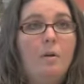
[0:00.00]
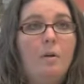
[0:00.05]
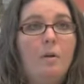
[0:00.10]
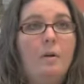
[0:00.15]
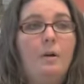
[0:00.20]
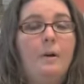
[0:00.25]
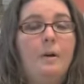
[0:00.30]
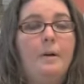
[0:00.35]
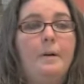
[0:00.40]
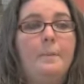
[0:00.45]

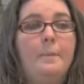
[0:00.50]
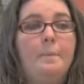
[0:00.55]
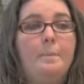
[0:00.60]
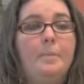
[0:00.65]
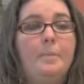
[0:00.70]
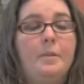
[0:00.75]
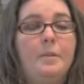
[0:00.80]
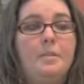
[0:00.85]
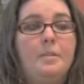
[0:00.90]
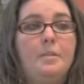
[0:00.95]

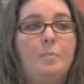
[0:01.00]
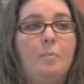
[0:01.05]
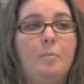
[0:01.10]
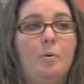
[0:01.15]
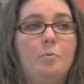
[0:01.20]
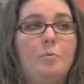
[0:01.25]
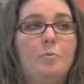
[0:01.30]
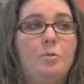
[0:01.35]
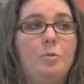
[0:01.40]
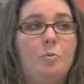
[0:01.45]
as
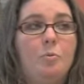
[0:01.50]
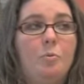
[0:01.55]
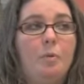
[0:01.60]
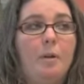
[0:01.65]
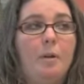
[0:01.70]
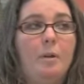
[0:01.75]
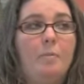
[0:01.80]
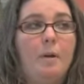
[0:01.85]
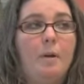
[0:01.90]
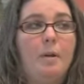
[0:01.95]
opposed to what
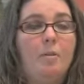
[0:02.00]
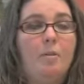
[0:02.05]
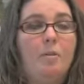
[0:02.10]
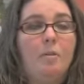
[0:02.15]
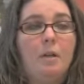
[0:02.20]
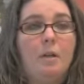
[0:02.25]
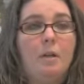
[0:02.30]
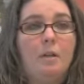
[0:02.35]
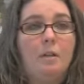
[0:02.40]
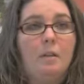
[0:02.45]
it might look
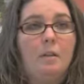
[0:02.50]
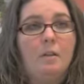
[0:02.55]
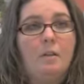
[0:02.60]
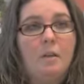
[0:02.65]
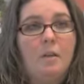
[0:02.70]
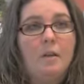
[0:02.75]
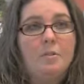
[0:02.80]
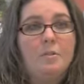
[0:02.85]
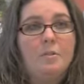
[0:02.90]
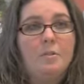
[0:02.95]
like in the
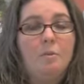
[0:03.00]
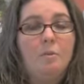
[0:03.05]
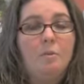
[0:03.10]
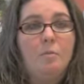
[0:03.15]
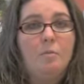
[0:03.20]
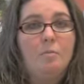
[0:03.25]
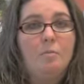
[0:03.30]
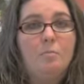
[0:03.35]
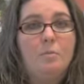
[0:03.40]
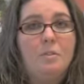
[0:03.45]

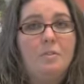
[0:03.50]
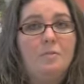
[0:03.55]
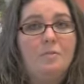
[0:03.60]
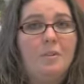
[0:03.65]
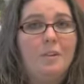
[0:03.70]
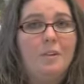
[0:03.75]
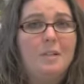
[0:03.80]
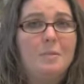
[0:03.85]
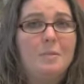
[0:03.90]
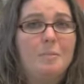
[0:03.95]
classroom,
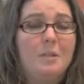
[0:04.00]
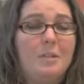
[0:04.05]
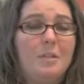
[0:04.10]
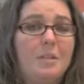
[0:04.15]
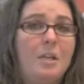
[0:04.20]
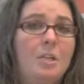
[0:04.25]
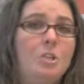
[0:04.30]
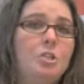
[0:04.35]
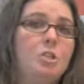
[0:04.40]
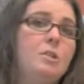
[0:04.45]
different
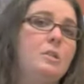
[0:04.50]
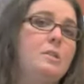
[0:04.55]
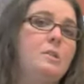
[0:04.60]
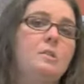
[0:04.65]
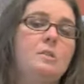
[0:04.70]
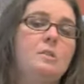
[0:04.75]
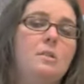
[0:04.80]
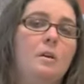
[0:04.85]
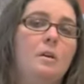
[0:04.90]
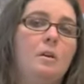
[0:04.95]

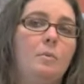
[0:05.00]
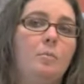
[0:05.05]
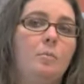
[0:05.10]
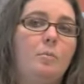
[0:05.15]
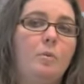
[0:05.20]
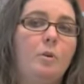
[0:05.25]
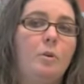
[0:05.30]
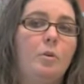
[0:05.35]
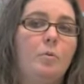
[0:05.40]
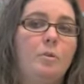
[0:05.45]
expectations.
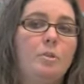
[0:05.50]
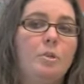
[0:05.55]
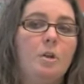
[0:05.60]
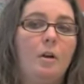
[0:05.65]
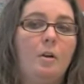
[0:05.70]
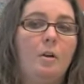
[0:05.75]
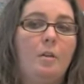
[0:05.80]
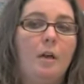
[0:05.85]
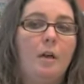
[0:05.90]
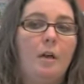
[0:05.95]
We
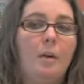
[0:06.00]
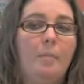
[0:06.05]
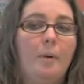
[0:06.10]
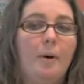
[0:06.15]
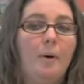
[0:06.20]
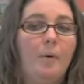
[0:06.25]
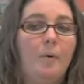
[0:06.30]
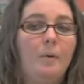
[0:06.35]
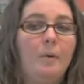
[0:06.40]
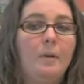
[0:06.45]
talk a lot
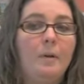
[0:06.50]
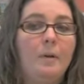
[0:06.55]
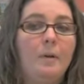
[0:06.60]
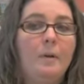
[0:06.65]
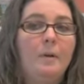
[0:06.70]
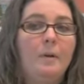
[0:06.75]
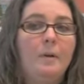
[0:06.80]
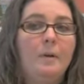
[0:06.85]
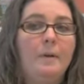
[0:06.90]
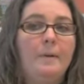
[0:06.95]
about,
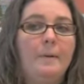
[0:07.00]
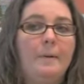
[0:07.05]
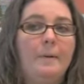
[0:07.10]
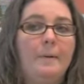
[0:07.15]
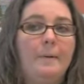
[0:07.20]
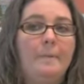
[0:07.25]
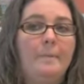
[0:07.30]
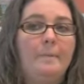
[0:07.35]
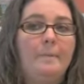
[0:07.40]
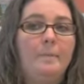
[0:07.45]

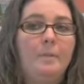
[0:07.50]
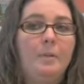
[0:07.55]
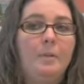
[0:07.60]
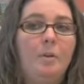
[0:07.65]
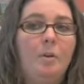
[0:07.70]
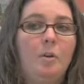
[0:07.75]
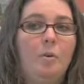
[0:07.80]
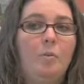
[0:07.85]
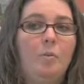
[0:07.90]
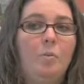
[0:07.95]

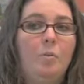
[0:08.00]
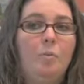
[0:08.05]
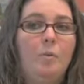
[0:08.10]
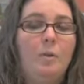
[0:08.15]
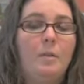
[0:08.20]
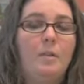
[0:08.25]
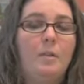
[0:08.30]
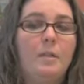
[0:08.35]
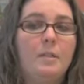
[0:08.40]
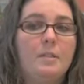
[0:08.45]

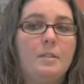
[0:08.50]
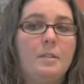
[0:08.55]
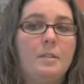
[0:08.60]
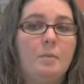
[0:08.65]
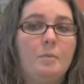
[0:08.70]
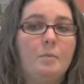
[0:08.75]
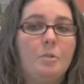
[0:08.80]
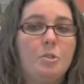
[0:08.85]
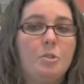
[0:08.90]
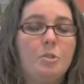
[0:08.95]
when kids
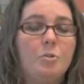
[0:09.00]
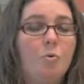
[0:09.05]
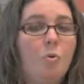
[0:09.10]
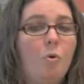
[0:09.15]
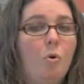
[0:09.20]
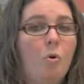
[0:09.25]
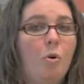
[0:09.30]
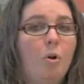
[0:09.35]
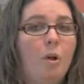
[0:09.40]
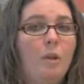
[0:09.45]
come to
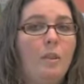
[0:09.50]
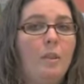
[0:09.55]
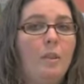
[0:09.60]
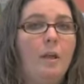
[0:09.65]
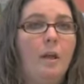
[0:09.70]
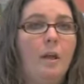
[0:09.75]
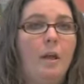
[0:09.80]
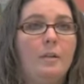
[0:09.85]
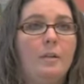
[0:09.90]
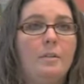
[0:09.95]
school and
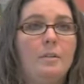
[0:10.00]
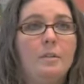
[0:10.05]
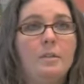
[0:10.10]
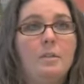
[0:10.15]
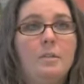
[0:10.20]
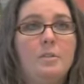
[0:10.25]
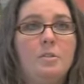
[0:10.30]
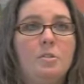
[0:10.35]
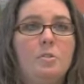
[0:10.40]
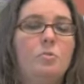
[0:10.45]
they act in
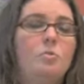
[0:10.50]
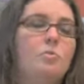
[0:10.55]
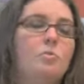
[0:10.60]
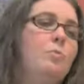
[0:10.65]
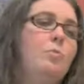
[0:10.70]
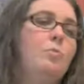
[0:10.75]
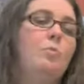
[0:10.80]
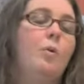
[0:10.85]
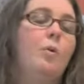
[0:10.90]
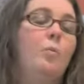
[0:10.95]
these,
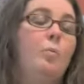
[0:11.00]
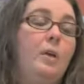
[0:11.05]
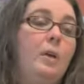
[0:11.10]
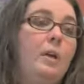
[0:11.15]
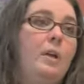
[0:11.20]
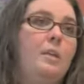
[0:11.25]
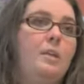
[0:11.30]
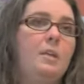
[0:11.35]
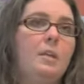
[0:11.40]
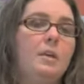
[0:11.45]
what we
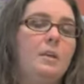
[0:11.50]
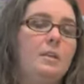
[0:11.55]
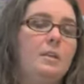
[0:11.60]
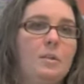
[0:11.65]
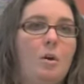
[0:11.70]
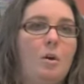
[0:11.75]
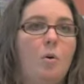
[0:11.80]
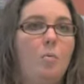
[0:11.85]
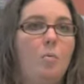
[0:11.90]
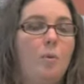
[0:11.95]
think is
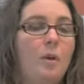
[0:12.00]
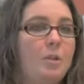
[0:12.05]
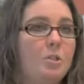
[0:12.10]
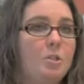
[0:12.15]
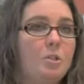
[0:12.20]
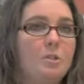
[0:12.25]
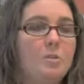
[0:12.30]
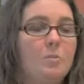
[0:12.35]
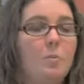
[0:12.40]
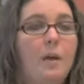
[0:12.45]

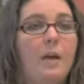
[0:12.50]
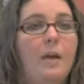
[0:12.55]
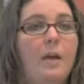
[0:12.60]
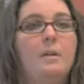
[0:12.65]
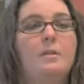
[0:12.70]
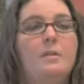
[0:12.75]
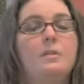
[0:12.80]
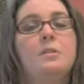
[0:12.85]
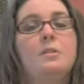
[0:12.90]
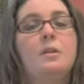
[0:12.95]
outrageous
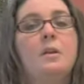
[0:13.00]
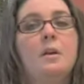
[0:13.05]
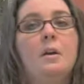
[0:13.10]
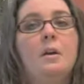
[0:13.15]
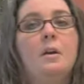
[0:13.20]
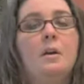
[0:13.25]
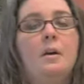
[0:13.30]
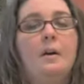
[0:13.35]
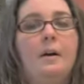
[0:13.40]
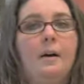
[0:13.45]
ways,
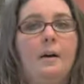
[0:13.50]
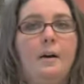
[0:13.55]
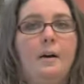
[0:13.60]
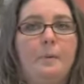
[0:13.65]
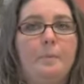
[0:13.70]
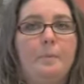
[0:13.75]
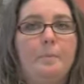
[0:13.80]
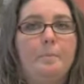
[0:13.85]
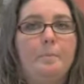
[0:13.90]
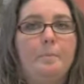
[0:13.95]

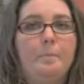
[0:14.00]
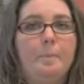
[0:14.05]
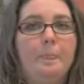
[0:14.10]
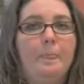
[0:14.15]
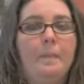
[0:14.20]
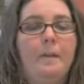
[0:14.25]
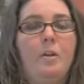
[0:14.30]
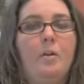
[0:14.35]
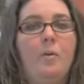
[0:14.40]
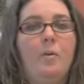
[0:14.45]

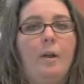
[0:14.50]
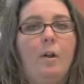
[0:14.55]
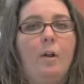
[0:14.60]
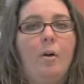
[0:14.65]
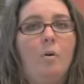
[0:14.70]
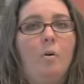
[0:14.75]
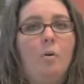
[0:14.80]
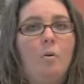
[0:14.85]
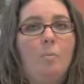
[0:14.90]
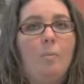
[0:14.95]
at
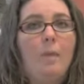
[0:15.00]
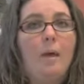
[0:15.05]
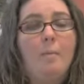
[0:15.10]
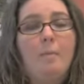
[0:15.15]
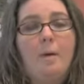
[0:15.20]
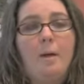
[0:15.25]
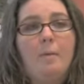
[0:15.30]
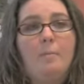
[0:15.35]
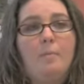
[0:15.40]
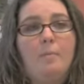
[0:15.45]
home,
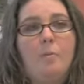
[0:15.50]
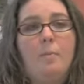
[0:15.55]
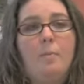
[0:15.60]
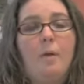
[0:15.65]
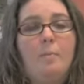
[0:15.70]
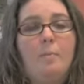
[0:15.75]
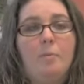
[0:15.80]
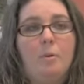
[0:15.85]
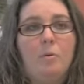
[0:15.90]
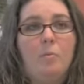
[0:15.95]
there
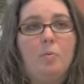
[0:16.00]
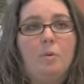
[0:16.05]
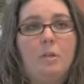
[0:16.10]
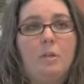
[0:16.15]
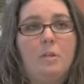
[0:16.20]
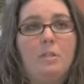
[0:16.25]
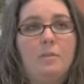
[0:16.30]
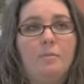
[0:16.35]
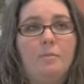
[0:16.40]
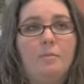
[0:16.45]
might be a
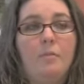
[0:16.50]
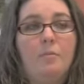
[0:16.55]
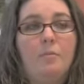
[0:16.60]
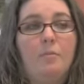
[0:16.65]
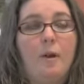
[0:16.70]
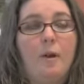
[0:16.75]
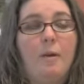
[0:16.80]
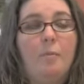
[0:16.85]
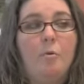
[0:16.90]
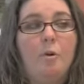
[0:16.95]
really different
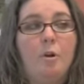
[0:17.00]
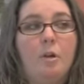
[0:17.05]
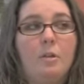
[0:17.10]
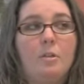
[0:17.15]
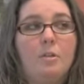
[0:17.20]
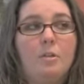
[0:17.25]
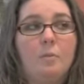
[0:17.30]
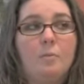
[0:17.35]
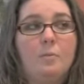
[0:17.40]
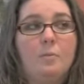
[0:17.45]
framework
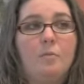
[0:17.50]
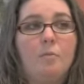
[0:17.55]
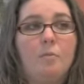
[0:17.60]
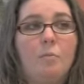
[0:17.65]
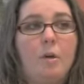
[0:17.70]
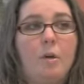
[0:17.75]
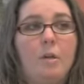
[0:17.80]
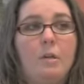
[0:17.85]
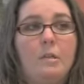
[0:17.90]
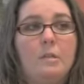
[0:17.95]
in terms of
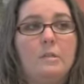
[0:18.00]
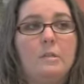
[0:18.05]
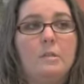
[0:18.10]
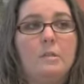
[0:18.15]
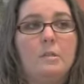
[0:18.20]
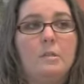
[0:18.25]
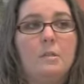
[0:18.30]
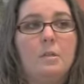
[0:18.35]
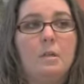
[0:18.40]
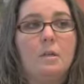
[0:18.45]
what
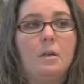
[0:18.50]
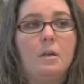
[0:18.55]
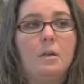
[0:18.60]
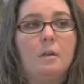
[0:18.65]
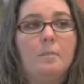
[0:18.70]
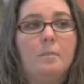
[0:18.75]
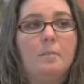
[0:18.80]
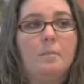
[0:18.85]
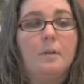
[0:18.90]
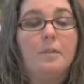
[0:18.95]
is
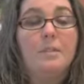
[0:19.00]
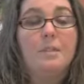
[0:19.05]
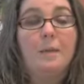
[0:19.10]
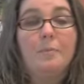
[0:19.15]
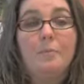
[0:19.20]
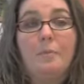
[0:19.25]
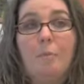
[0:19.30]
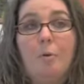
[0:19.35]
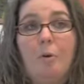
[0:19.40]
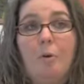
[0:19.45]

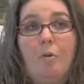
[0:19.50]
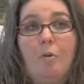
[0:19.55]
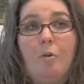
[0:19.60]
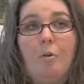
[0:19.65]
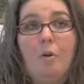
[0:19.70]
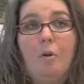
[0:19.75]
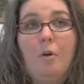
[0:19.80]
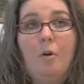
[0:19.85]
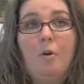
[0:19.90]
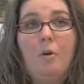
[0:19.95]
acceptable.
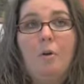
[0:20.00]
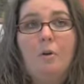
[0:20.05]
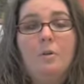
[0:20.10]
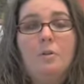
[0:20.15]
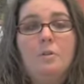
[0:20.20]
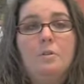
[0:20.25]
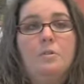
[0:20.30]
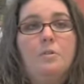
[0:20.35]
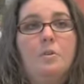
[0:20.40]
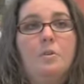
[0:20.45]

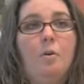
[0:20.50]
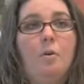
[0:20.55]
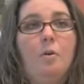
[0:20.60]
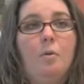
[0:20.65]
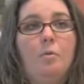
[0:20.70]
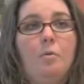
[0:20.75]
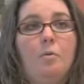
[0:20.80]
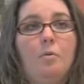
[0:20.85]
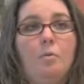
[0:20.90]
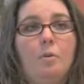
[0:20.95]

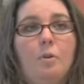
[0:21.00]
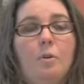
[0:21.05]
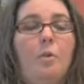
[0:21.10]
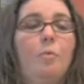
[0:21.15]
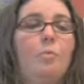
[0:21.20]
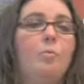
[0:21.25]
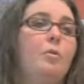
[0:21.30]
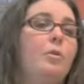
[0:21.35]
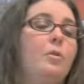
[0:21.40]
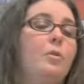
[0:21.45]
So,
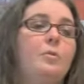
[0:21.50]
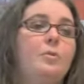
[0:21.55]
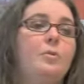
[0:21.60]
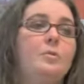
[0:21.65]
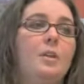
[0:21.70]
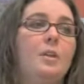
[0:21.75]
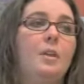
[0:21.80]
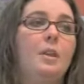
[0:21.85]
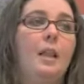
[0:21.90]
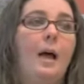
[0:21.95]

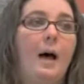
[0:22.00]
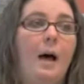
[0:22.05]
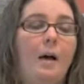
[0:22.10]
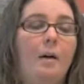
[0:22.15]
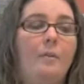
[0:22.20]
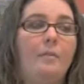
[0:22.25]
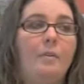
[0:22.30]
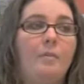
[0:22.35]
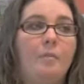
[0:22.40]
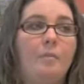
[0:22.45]
there's a
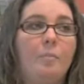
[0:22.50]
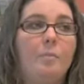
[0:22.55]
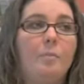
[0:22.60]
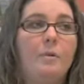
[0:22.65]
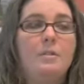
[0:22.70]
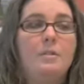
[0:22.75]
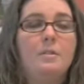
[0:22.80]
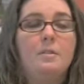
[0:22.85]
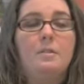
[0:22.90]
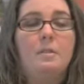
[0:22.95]
lot of different
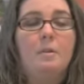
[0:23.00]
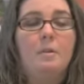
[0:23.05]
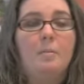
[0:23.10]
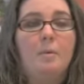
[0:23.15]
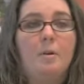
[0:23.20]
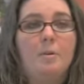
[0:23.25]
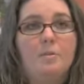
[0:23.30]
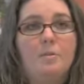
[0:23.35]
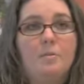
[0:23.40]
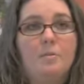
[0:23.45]
pieces to the
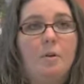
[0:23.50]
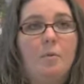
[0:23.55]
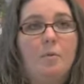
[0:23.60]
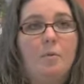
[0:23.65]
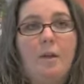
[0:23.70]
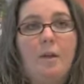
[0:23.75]
puzzle that we